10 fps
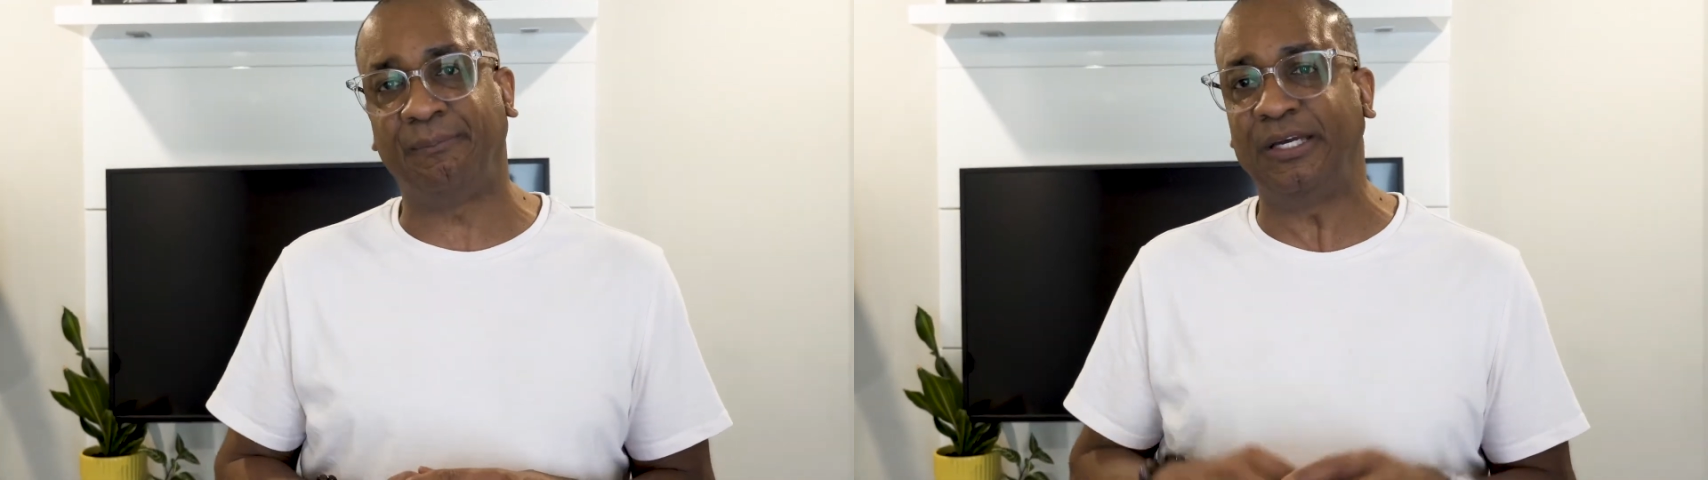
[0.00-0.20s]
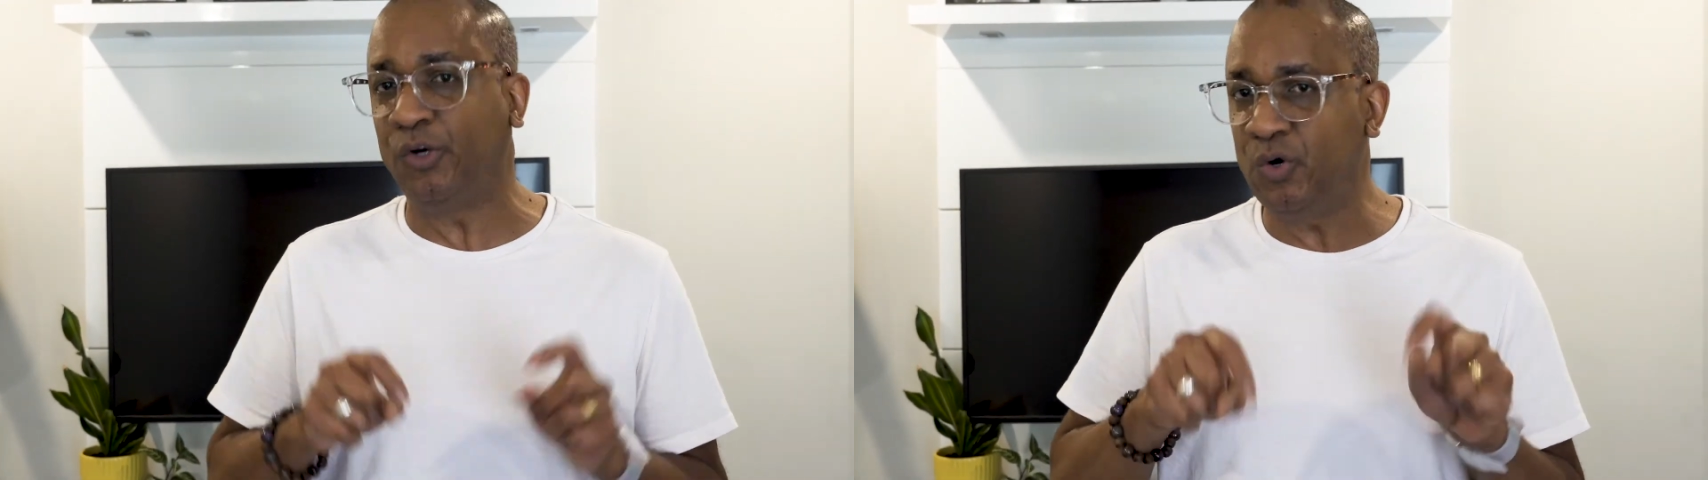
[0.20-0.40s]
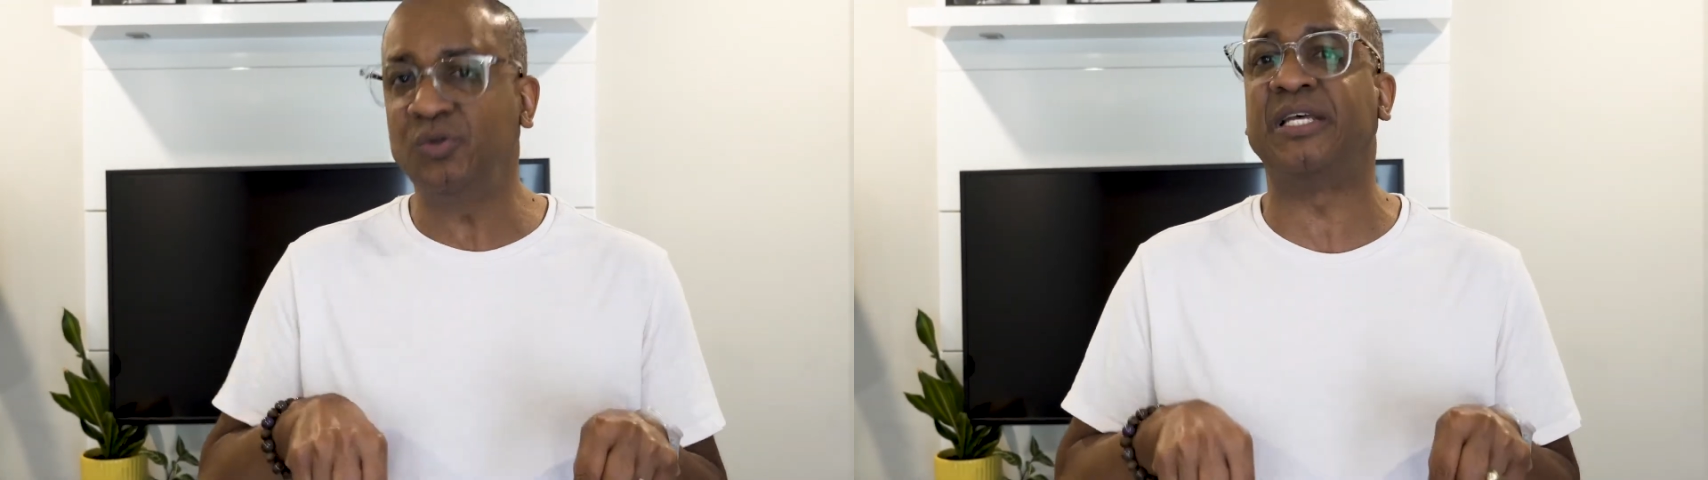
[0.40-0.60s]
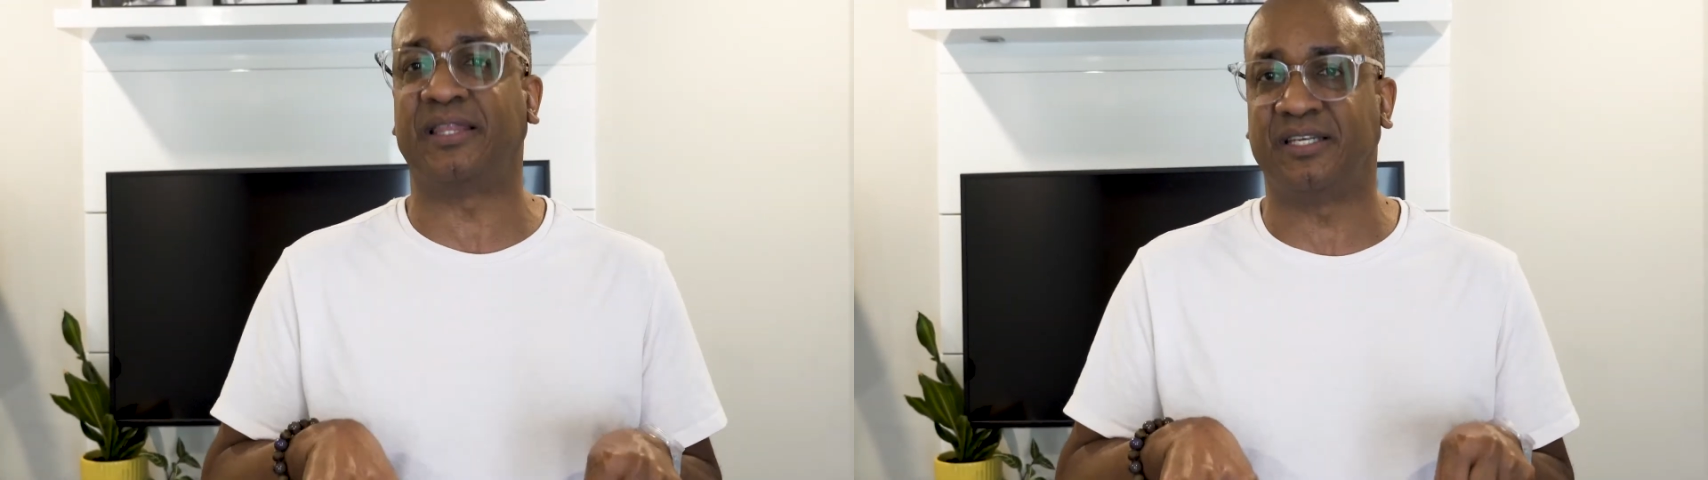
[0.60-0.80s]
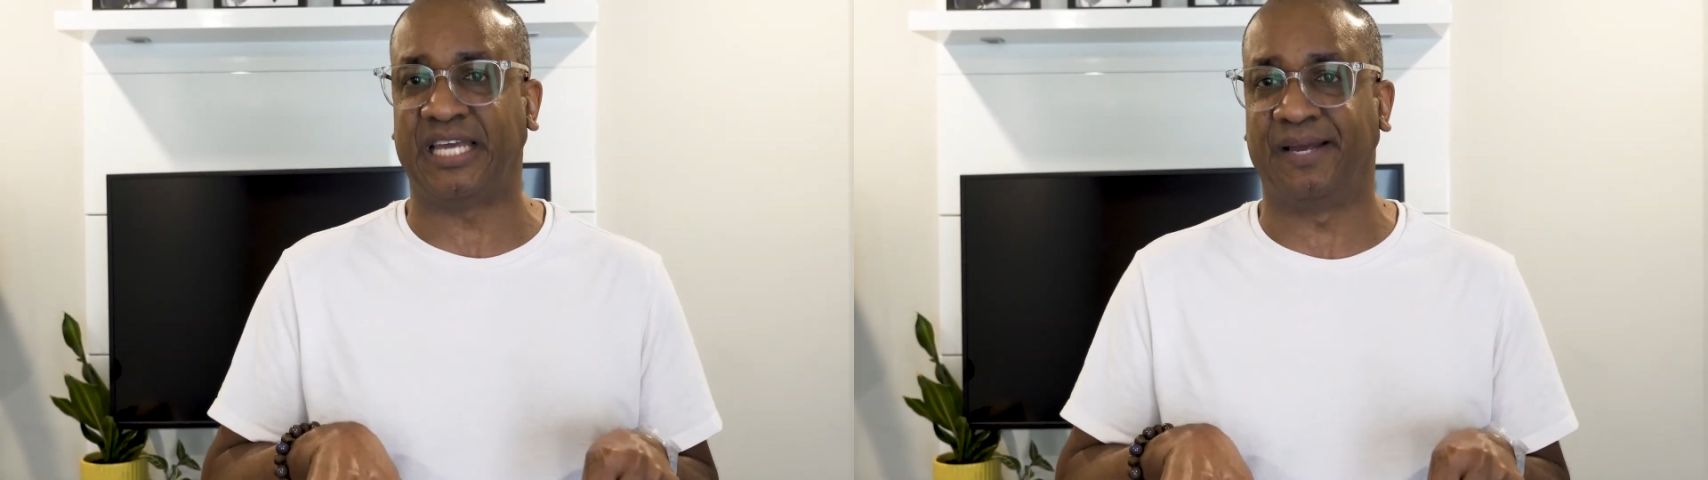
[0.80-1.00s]
be who's
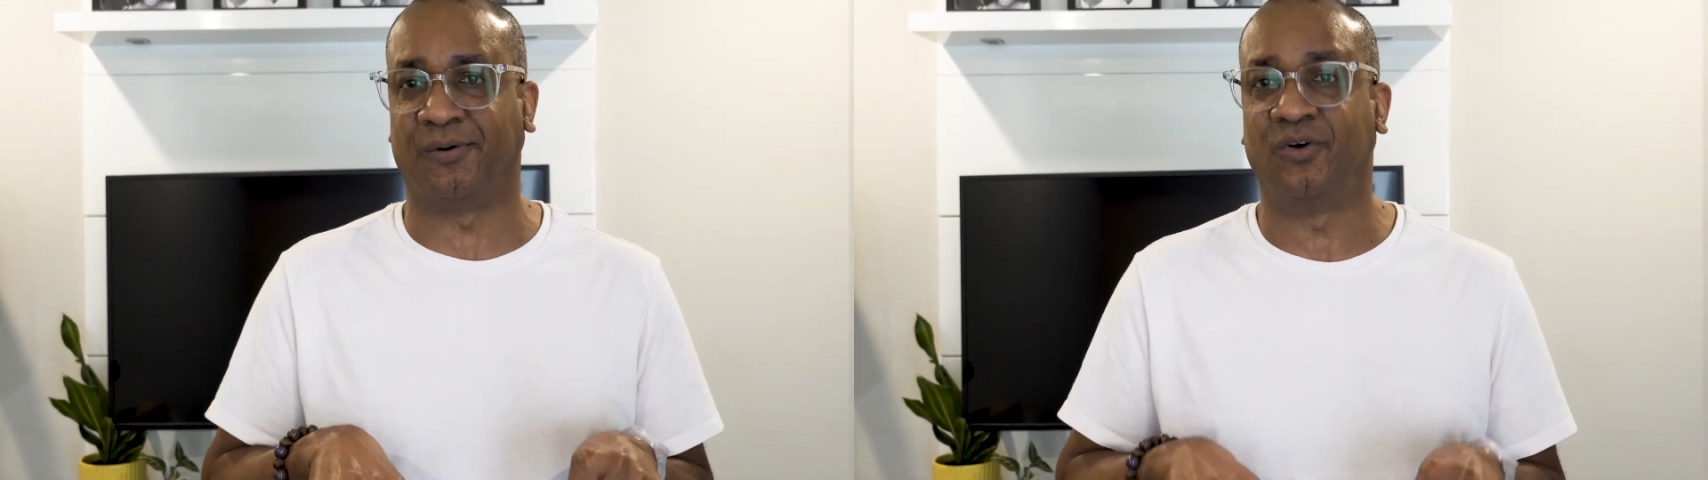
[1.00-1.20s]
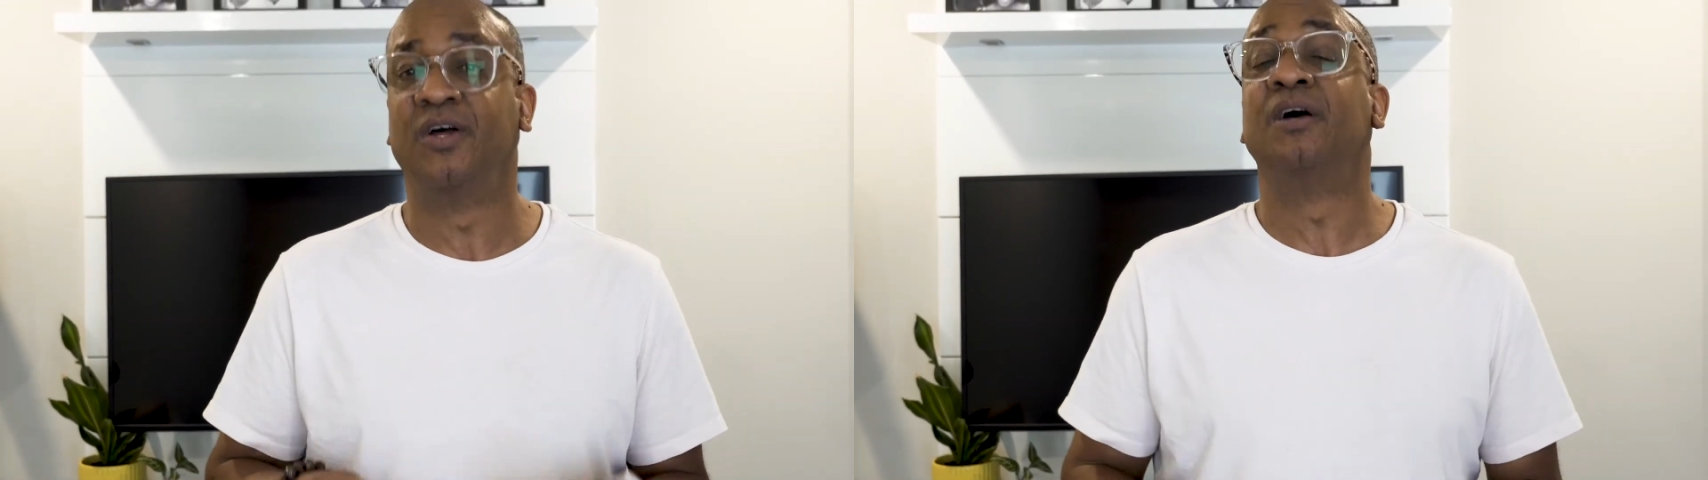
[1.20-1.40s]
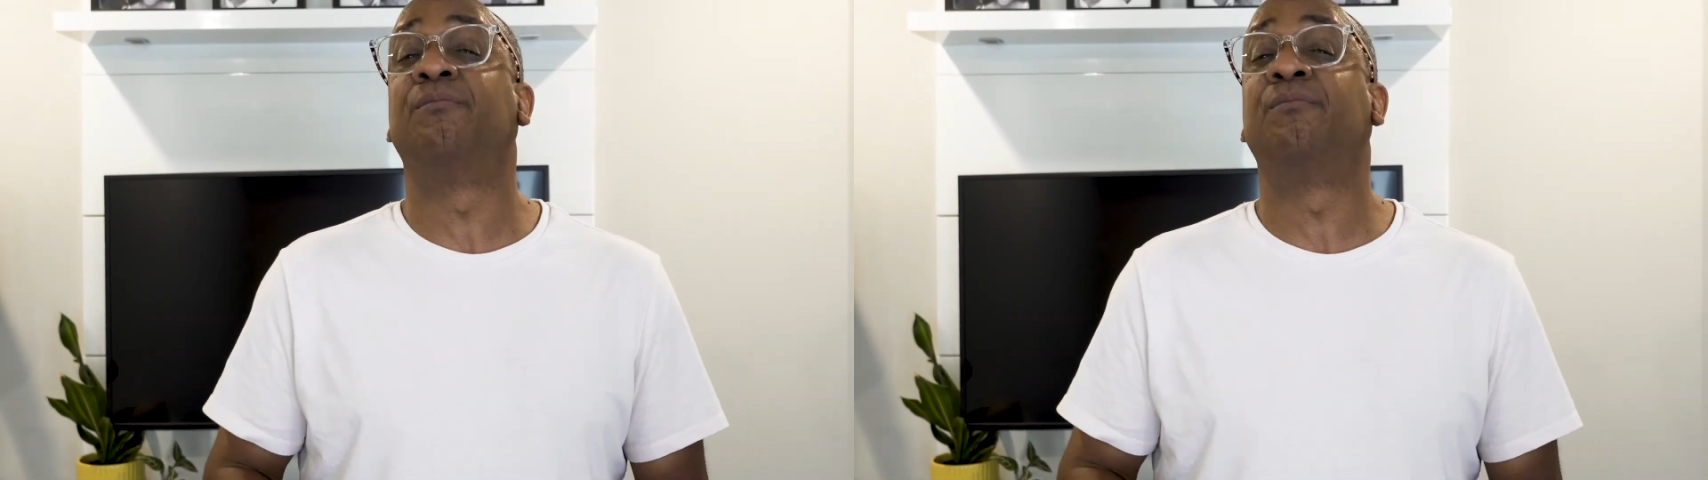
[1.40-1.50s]
at the table,